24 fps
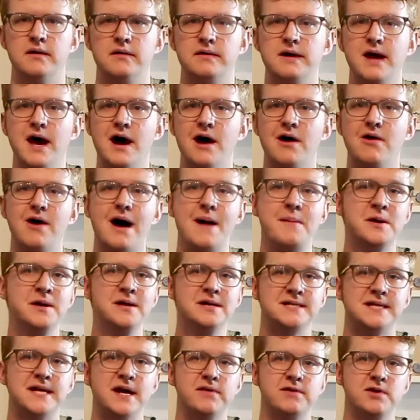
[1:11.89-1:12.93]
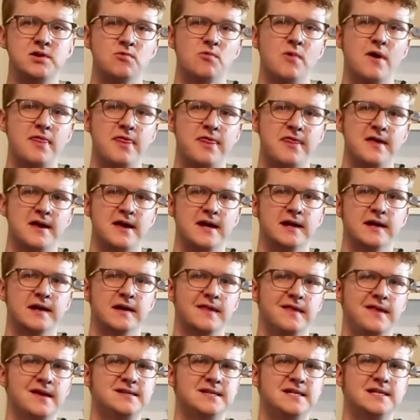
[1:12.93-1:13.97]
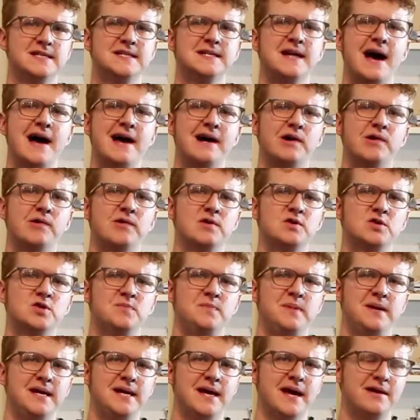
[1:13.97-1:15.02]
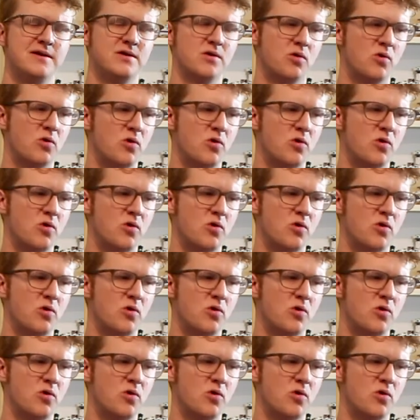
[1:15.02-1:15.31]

Now, I'm going to tell you one thing. This is not going to be an